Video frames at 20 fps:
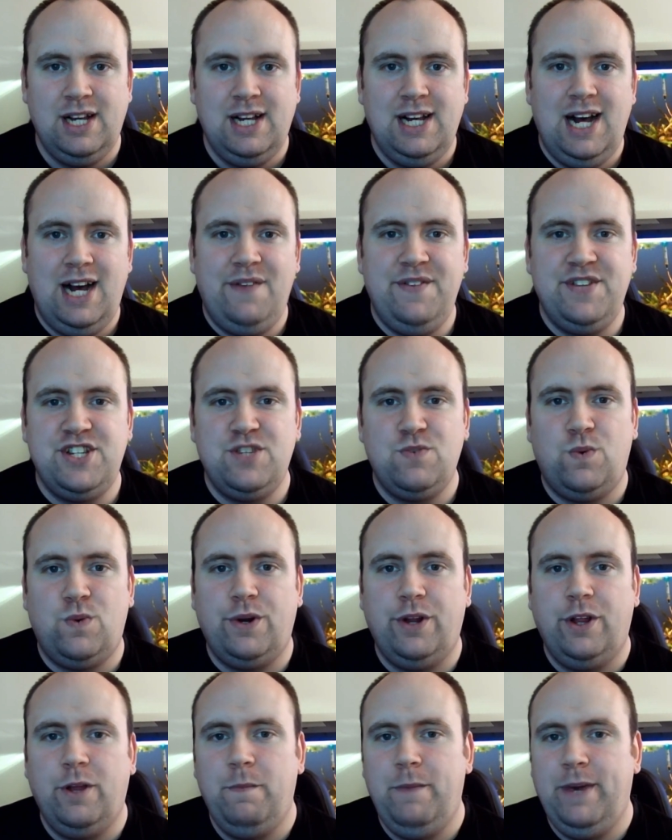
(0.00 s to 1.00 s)
And this is one
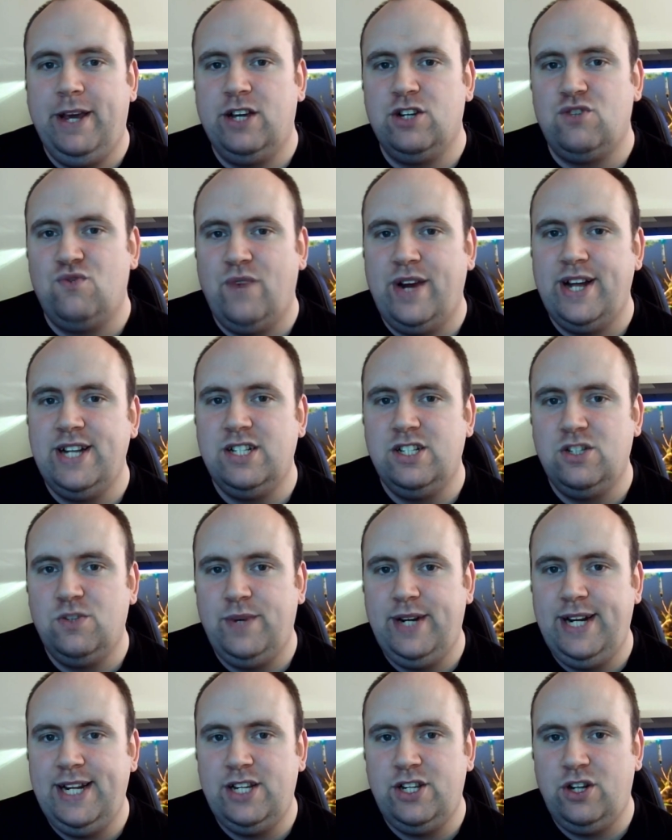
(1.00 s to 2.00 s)
of the biggest reasons we
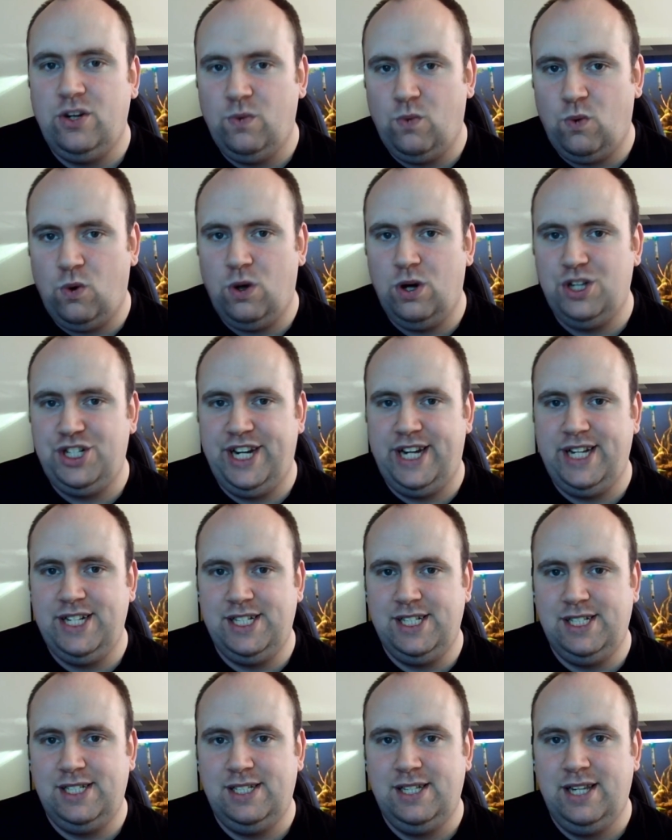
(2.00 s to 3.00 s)
need to do water
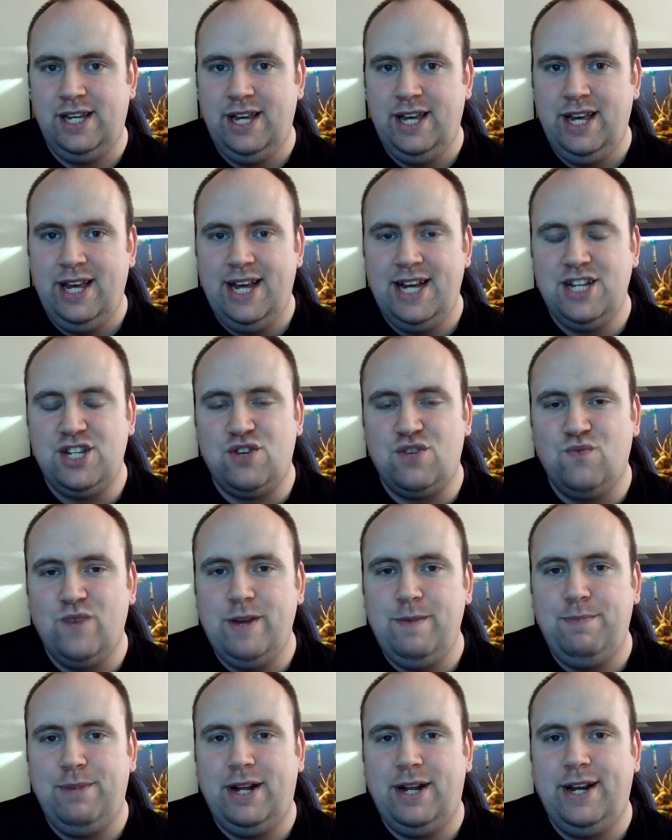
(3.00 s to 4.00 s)
changes, is to
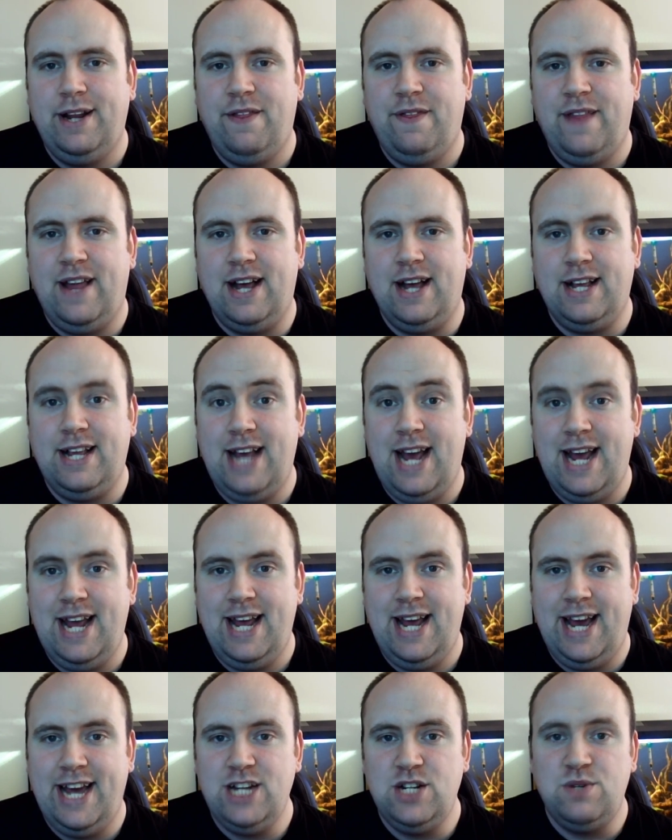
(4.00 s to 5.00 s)
replant that
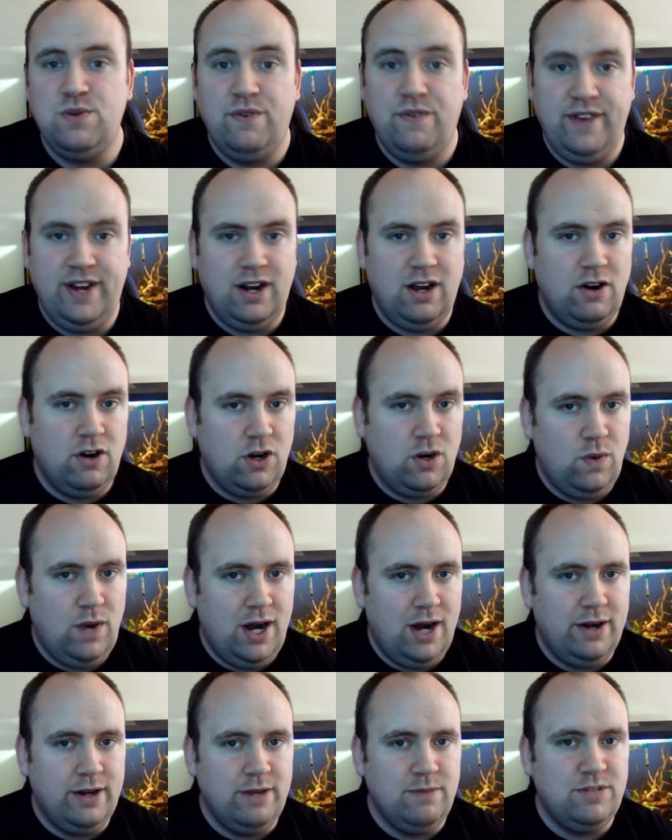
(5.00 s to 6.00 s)
KH within our
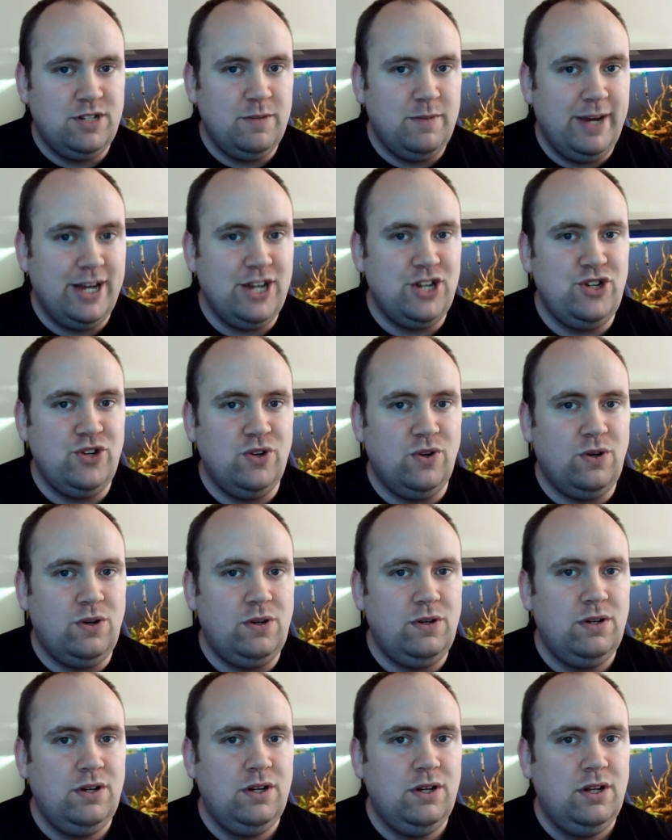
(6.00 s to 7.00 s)
aquariums to make
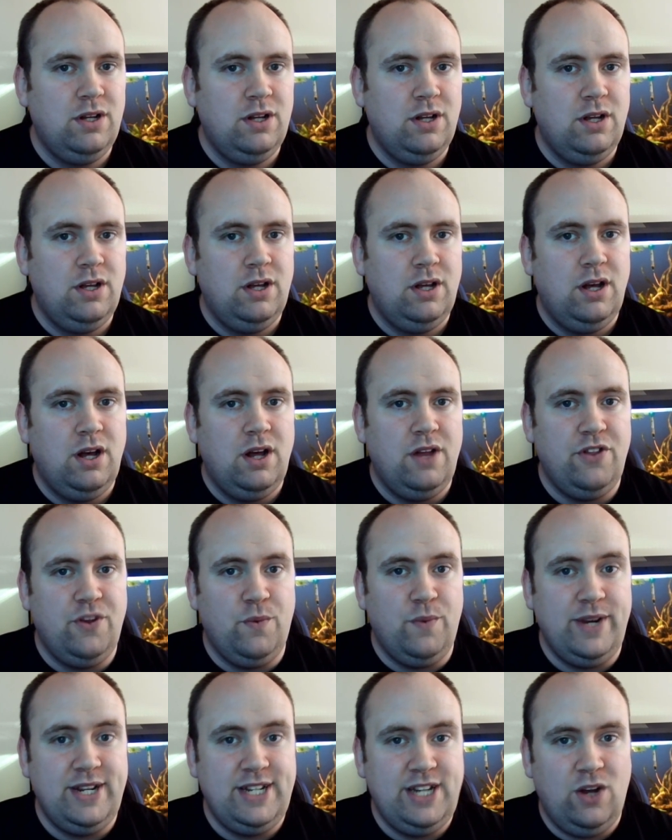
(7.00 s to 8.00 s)
sure that
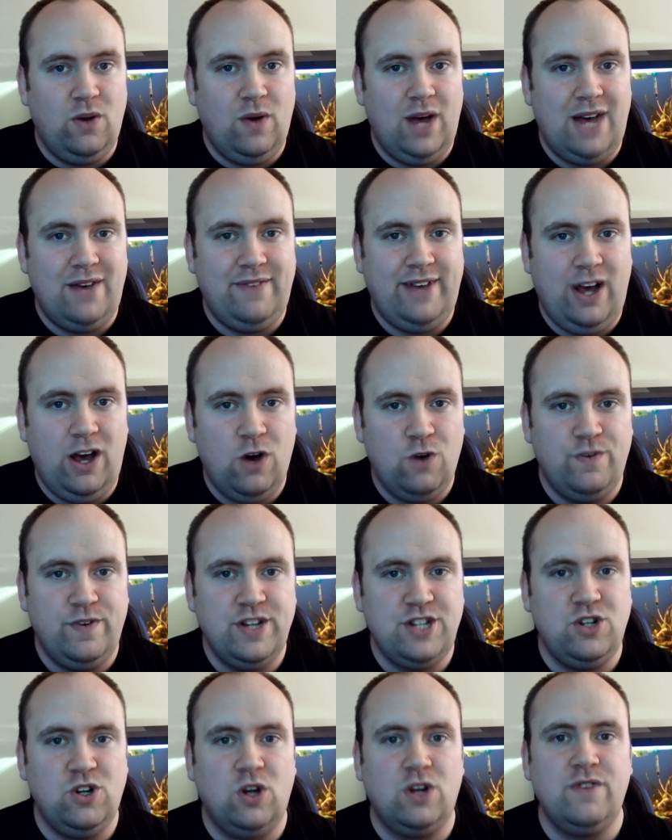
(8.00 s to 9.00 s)
we still have a healthy
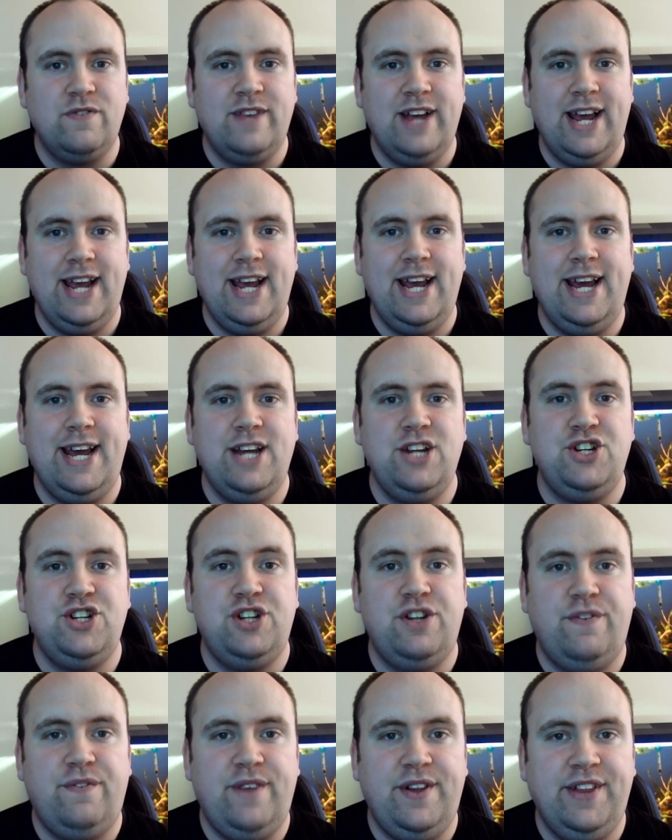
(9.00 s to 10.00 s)
stock of KH to
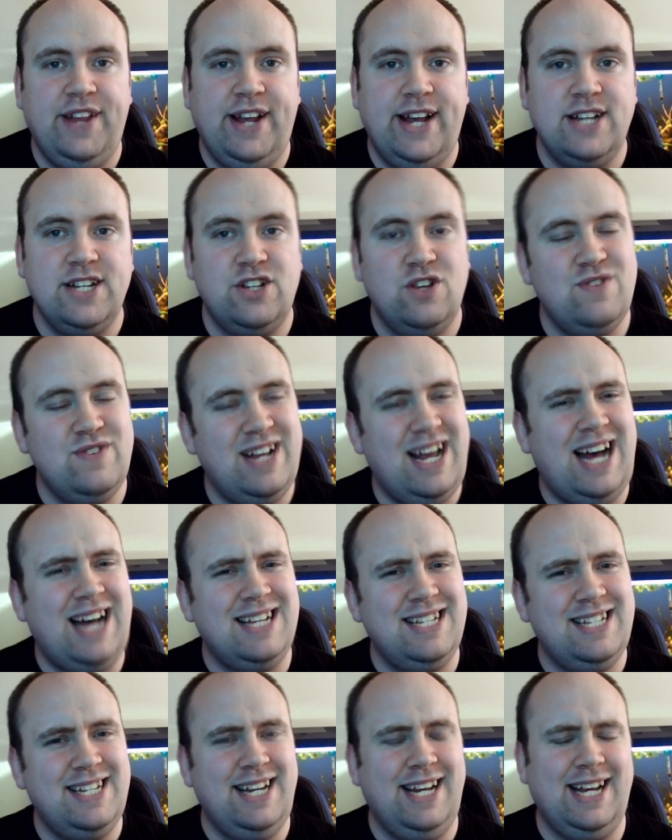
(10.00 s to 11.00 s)
defend against those
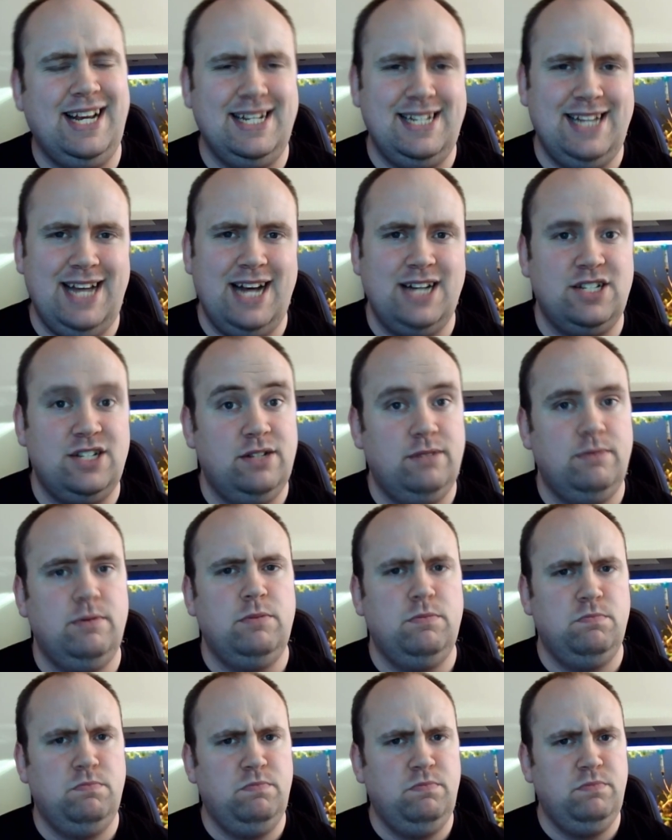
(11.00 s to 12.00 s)
acidic attacks,
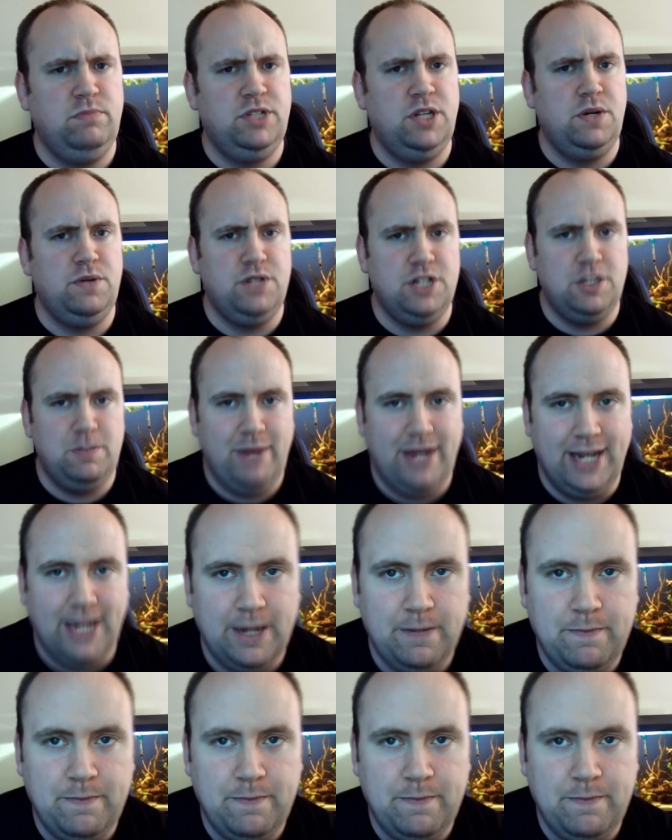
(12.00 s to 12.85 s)
so to speak.